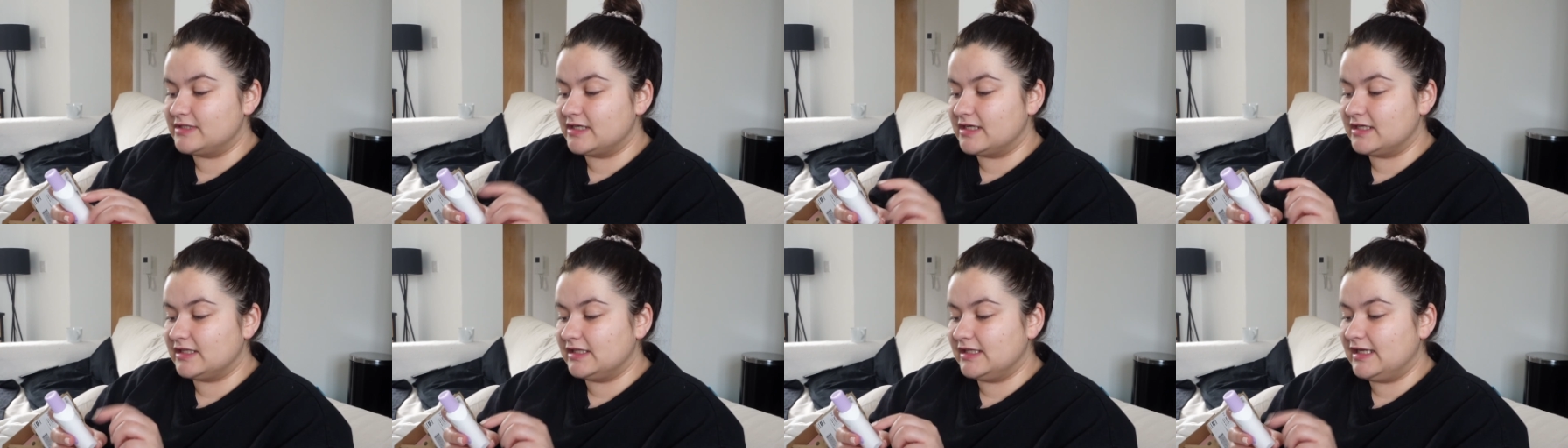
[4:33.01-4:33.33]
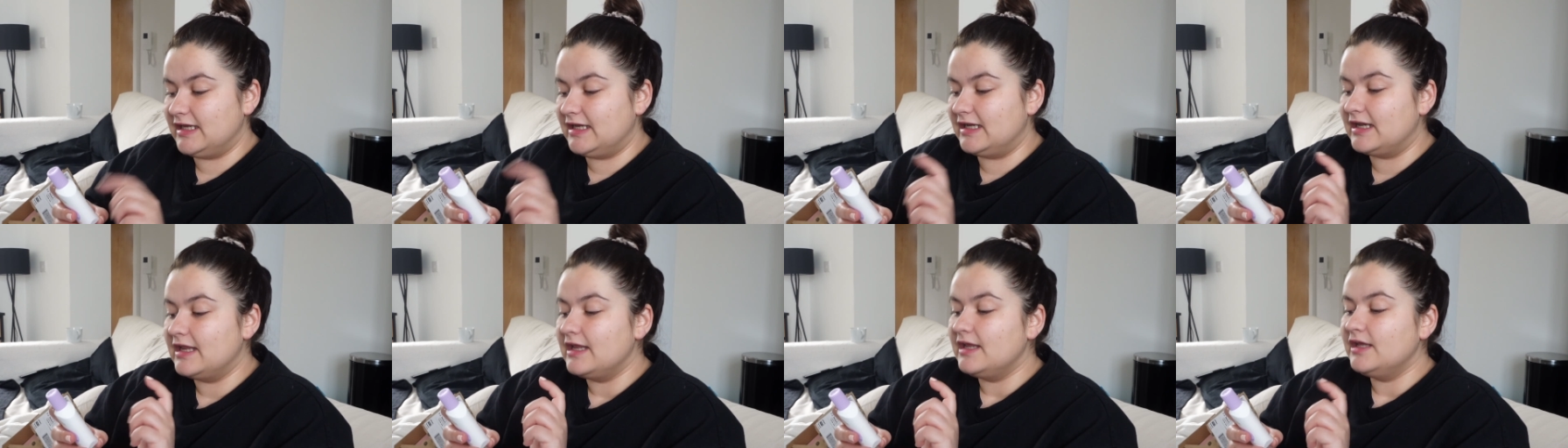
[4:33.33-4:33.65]
to
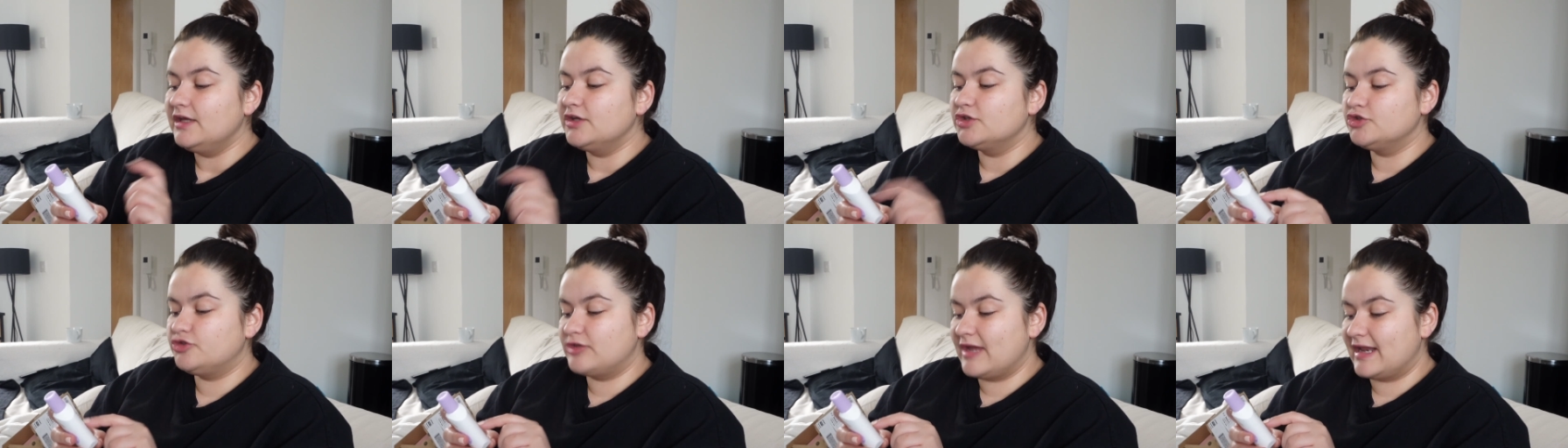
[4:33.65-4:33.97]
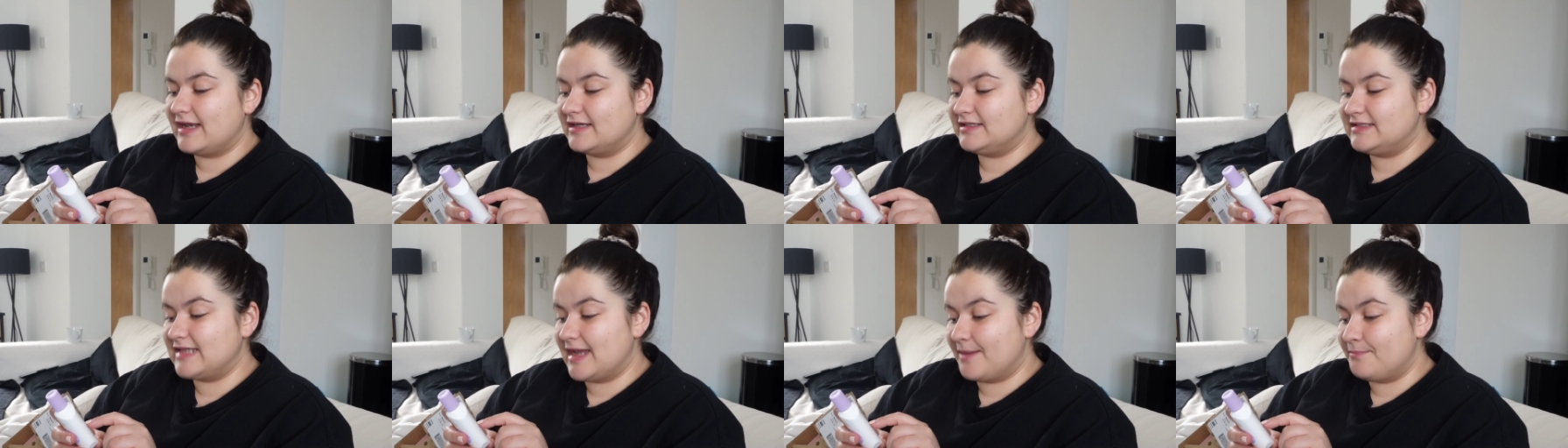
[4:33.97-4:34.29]
clean
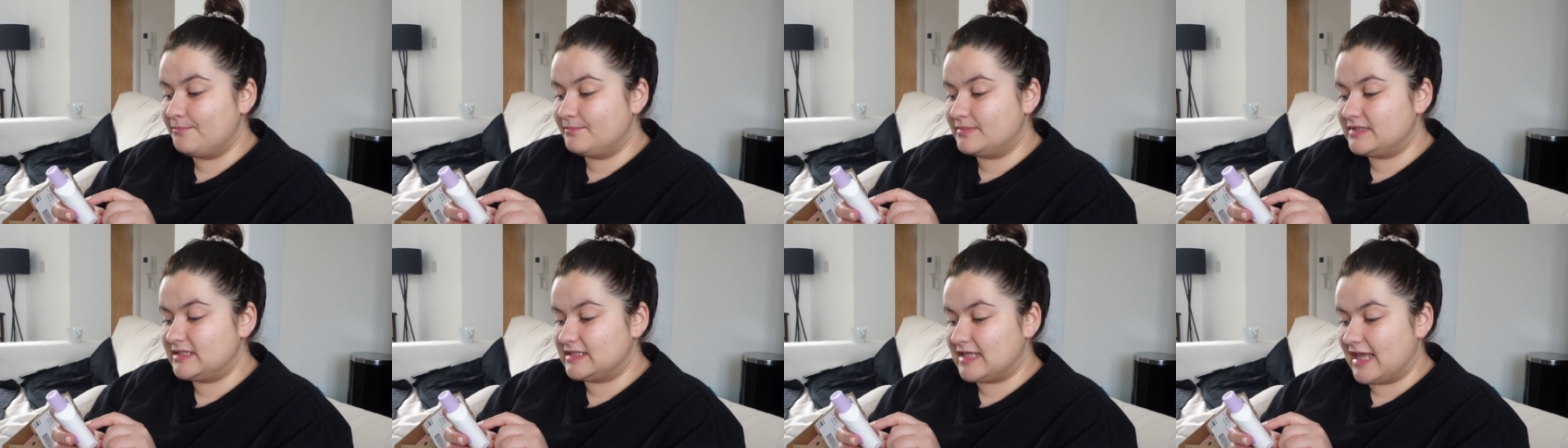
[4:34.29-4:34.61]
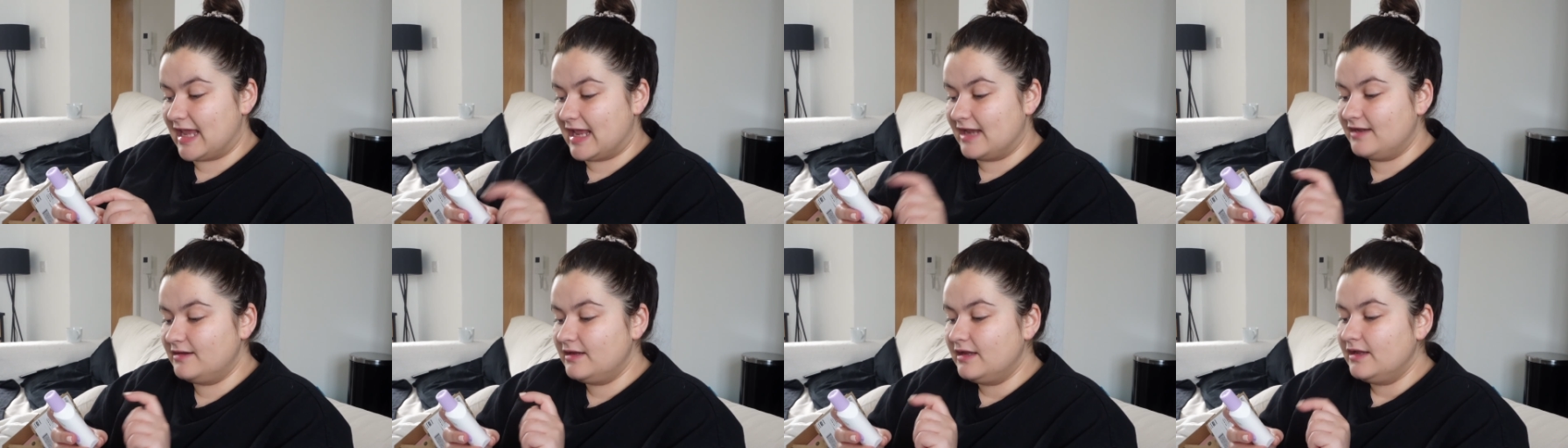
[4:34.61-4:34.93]
damp
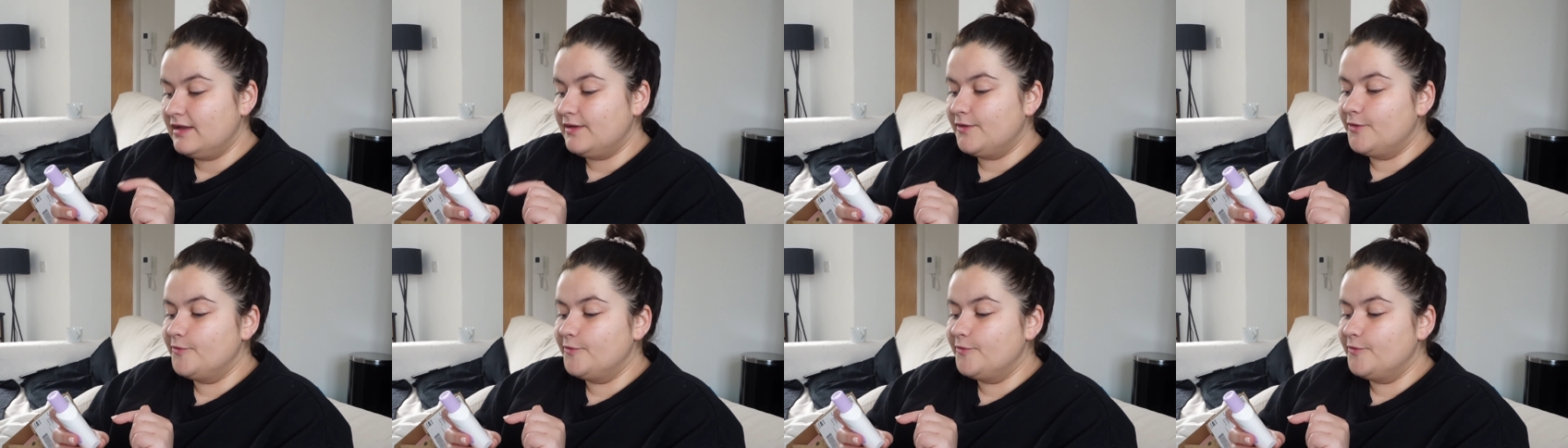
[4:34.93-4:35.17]
skin.